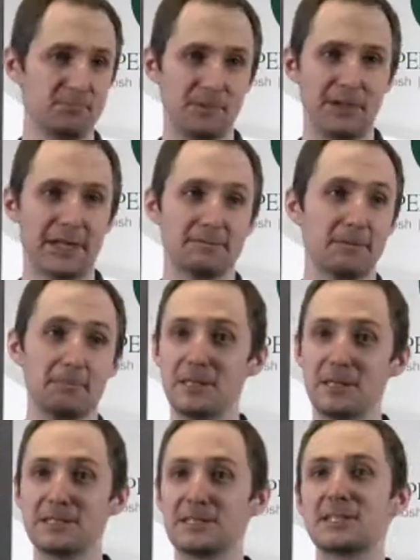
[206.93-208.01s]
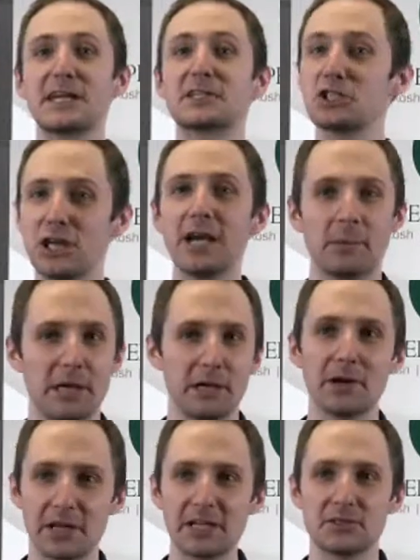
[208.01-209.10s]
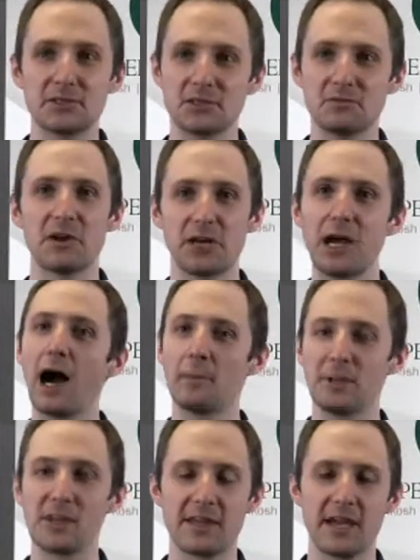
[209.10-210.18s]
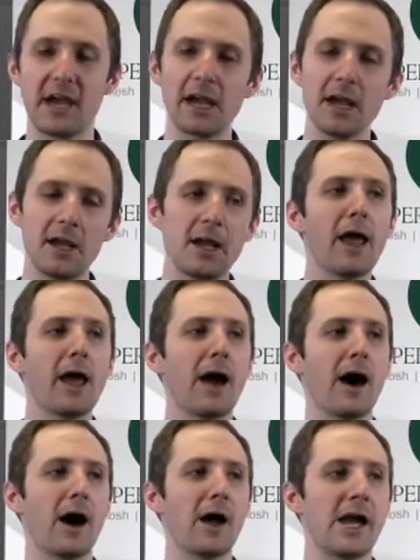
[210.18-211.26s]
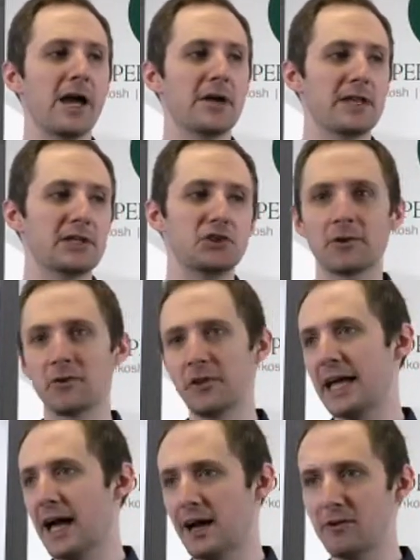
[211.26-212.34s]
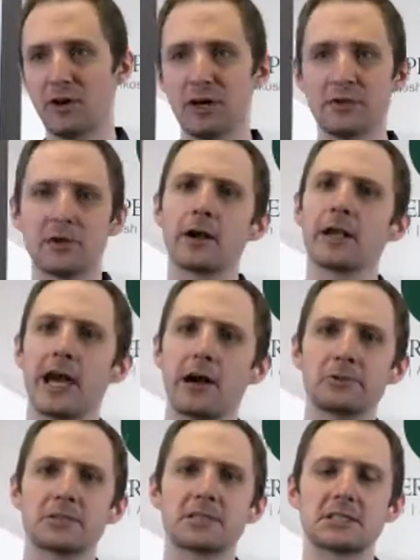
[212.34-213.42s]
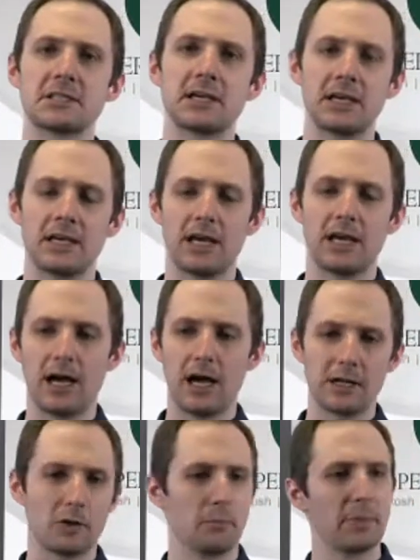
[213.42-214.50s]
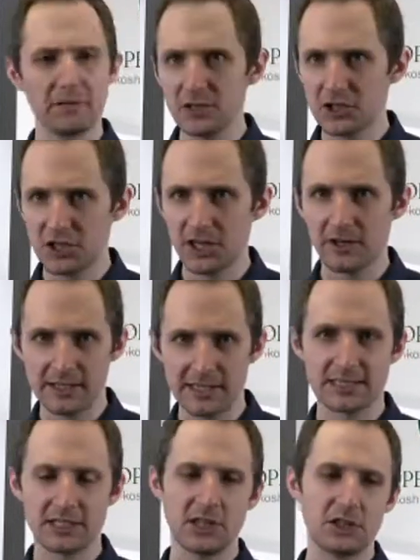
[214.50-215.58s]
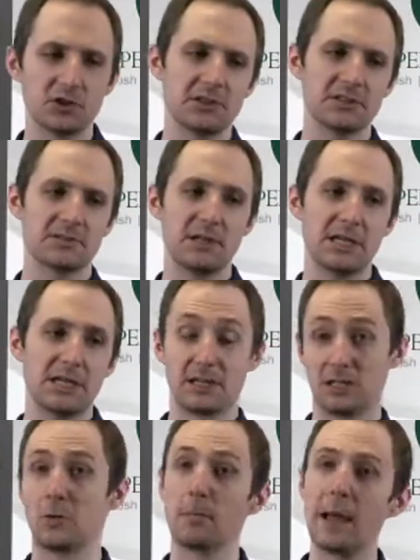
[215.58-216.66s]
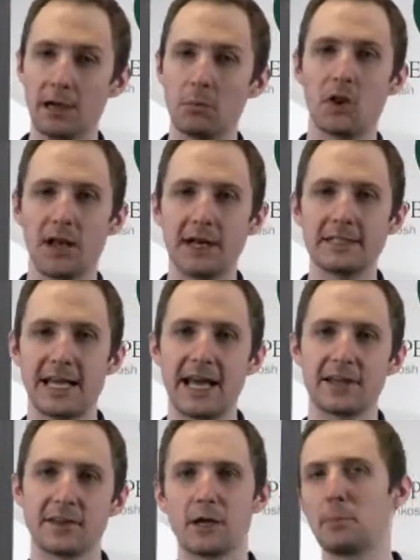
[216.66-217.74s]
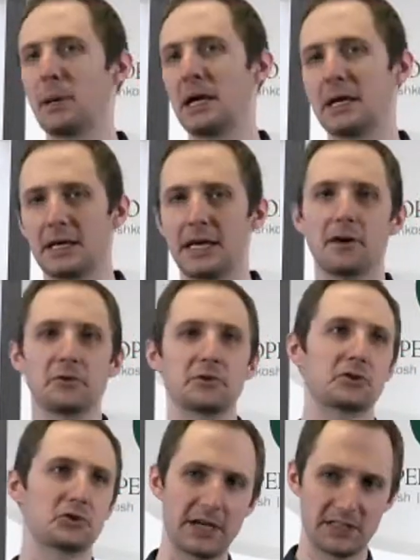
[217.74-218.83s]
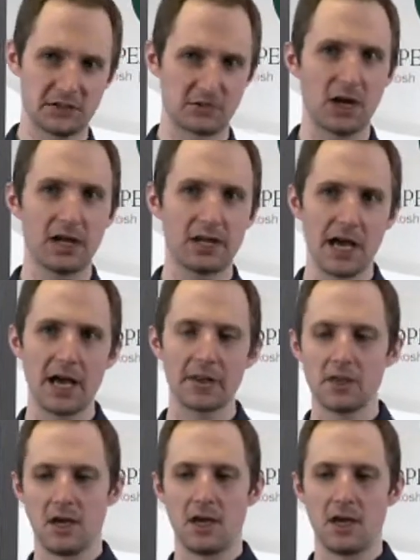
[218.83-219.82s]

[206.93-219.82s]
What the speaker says: this is not to shame anybody, it's just a very common thing. And they generally have on their accounts beneficiary designations, meaning payable on death on a bank account or transfer on death.